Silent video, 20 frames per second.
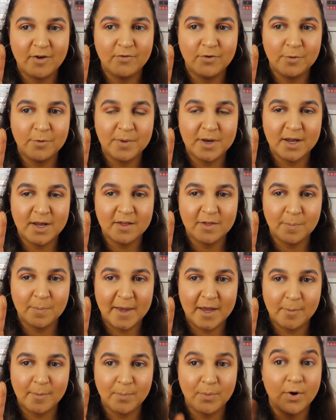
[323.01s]
Rubenesque
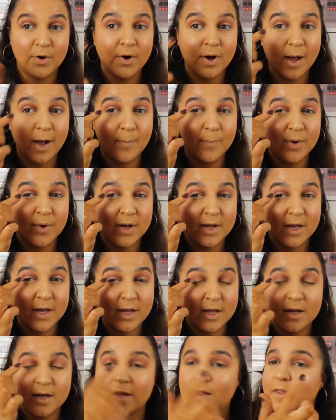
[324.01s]
paint pot and put it
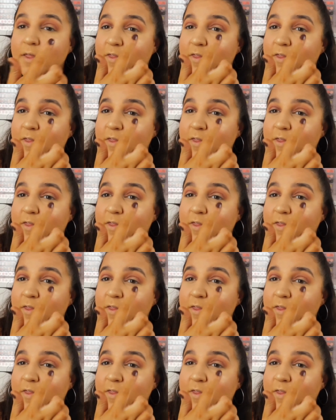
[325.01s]
in